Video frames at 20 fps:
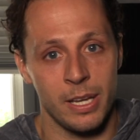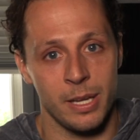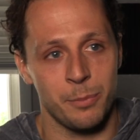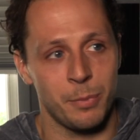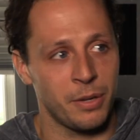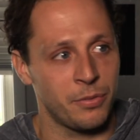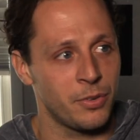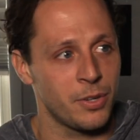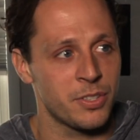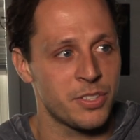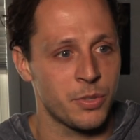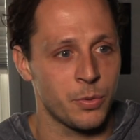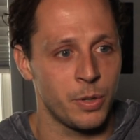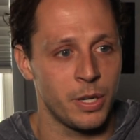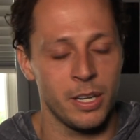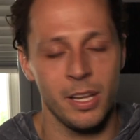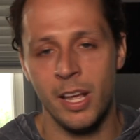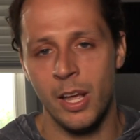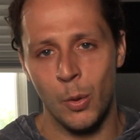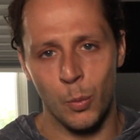hit my first
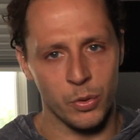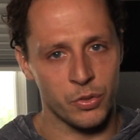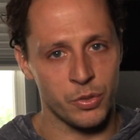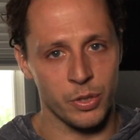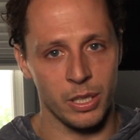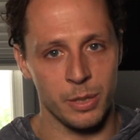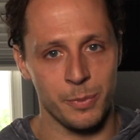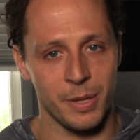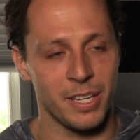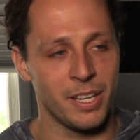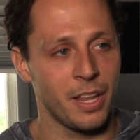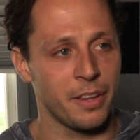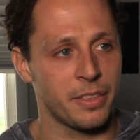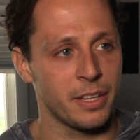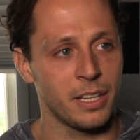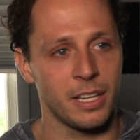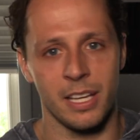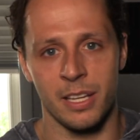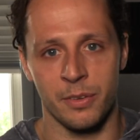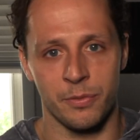3, which really meant
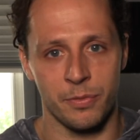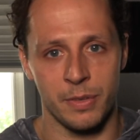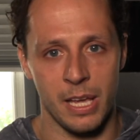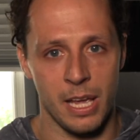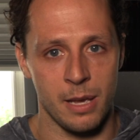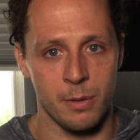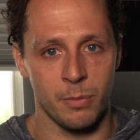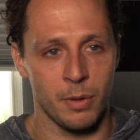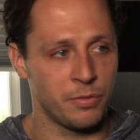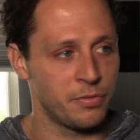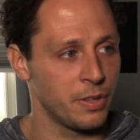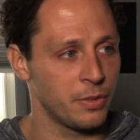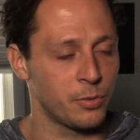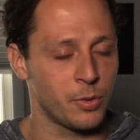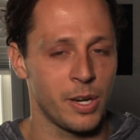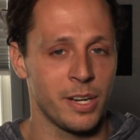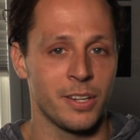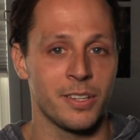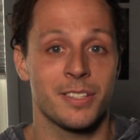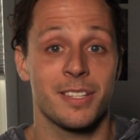nothing in a game of 5th
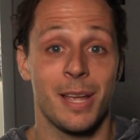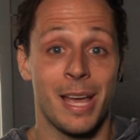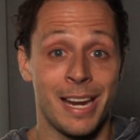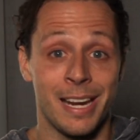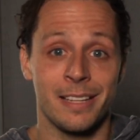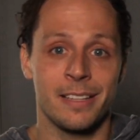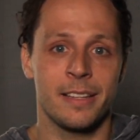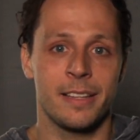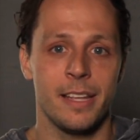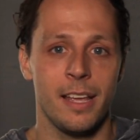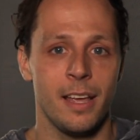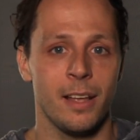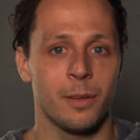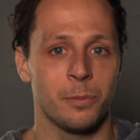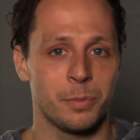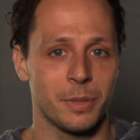graders, and I did the L